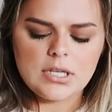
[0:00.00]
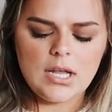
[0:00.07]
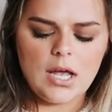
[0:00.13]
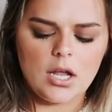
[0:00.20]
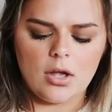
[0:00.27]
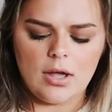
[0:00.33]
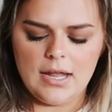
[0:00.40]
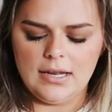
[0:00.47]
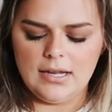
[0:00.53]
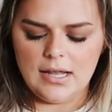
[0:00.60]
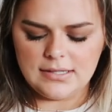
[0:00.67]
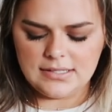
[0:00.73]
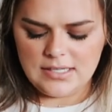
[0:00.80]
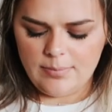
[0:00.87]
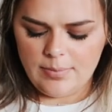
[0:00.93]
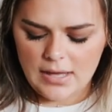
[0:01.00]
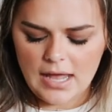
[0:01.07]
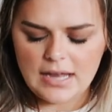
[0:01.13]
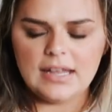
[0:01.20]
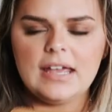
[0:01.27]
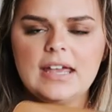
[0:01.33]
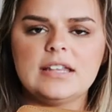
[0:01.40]
gonna go ahead and unzip it.
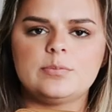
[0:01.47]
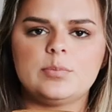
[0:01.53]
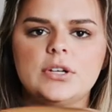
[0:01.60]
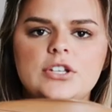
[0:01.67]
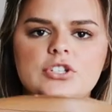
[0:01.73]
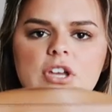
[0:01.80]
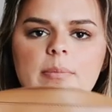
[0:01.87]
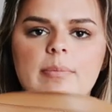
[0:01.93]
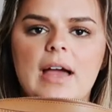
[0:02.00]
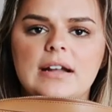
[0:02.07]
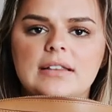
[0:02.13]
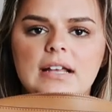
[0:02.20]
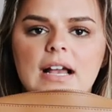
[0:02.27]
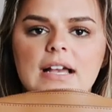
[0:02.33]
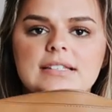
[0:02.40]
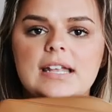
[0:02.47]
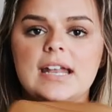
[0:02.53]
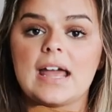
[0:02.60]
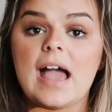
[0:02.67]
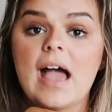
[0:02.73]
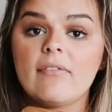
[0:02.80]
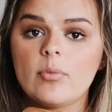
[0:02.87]
And it is pretty jam-packed. Like I said,
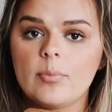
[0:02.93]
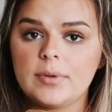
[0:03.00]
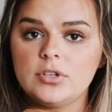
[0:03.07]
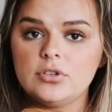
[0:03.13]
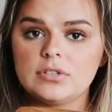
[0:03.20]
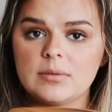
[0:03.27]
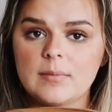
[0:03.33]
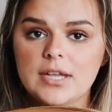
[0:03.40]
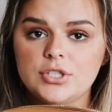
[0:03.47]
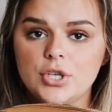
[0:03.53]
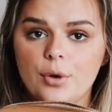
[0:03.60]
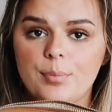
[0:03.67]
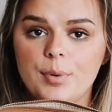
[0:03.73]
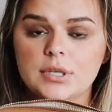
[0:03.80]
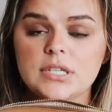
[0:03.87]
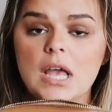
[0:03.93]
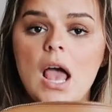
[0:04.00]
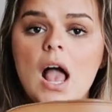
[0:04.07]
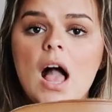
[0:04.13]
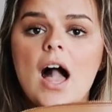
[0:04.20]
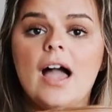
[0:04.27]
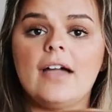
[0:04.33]
I haven't been using my tote purse.
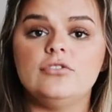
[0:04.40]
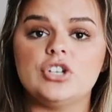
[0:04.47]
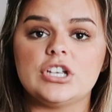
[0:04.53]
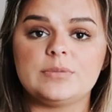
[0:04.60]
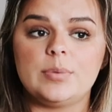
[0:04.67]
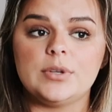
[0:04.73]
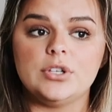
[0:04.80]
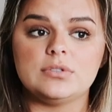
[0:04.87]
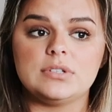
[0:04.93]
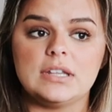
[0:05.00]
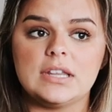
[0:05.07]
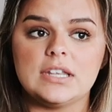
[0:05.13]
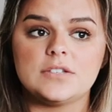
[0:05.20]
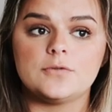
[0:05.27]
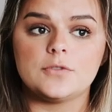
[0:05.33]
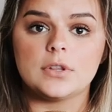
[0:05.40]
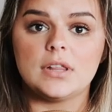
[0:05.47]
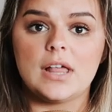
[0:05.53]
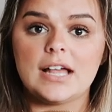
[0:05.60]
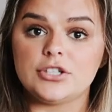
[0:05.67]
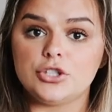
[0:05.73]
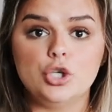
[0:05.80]
I've just been using this for the
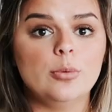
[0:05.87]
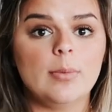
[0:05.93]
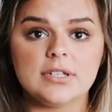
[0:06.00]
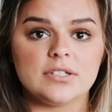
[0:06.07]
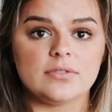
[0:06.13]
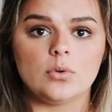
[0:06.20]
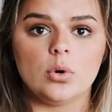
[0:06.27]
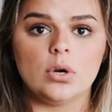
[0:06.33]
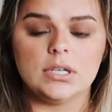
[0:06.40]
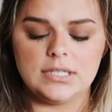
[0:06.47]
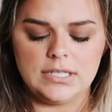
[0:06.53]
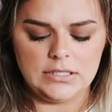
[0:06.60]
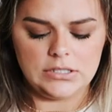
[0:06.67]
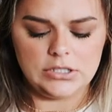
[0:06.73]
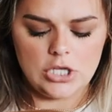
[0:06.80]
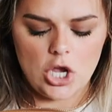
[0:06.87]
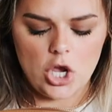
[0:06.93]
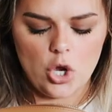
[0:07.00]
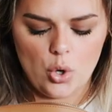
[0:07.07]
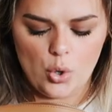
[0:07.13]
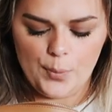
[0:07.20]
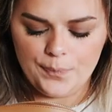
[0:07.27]
last two months of quarantine.
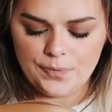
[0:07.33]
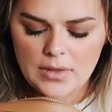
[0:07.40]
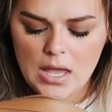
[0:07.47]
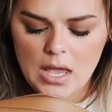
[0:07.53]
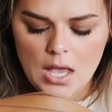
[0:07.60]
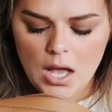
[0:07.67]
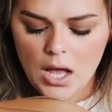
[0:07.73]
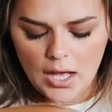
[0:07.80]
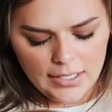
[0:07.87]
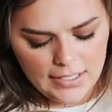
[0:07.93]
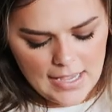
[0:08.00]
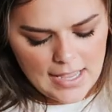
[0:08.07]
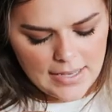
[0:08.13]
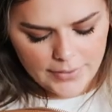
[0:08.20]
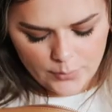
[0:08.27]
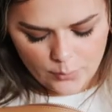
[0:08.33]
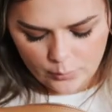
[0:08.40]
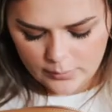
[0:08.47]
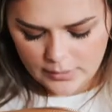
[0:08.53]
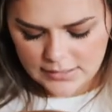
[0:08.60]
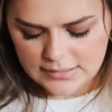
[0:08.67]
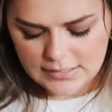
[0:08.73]
So again,
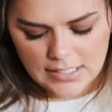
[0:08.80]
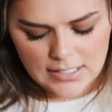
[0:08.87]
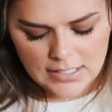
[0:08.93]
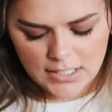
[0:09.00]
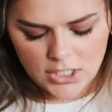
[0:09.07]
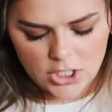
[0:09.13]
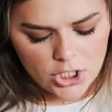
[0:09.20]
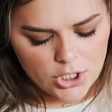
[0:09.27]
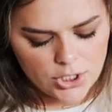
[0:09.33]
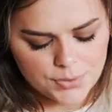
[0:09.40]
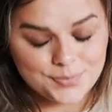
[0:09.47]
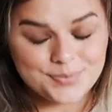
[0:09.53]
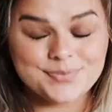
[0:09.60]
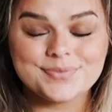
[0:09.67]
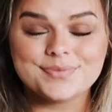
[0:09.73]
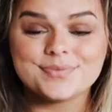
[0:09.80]
what is in here